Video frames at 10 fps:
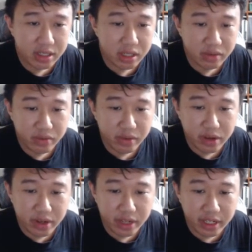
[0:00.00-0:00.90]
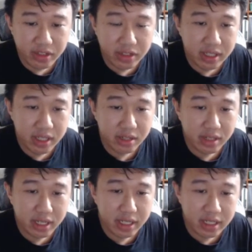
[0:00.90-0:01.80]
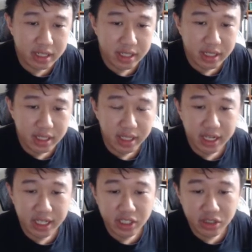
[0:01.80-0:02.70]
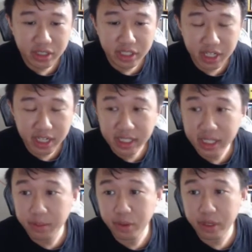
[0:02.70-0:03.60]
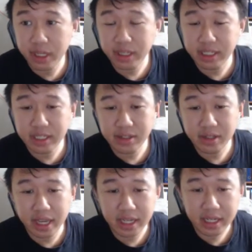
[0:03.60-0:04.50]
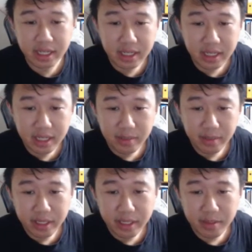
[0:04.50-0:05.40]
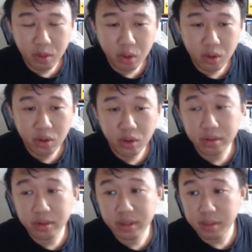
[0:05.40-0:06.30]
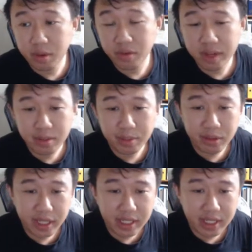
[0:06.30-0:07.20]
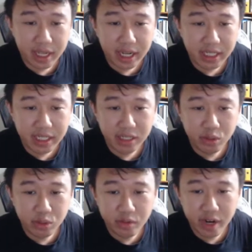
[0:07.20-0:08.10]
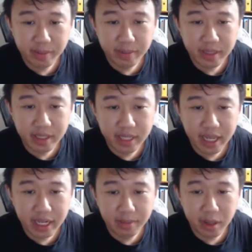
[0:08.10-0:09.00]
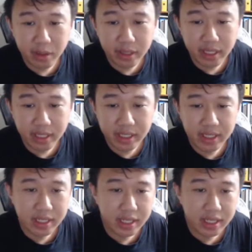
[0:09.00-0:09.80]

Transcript: Not very interesting, I'll say. I think legendary enchants are pretty easy to get, but the more valuable things are the rune fragments and the mount guts.